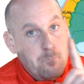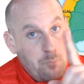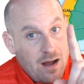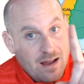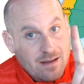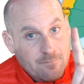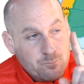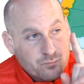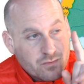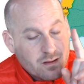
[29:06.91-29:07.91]
but
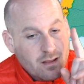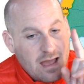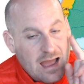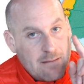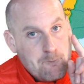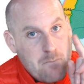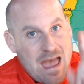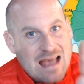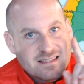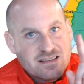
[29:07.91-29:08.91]
had
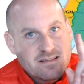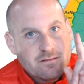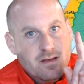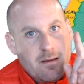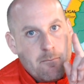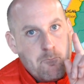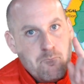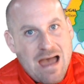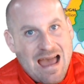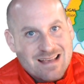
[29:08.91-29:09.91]
massive
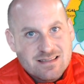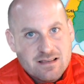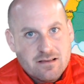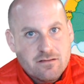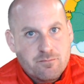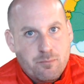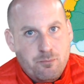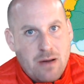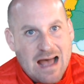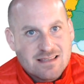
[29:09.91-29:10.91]

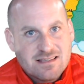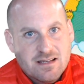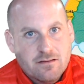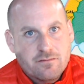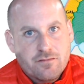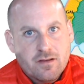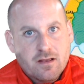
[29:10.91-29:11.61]
positives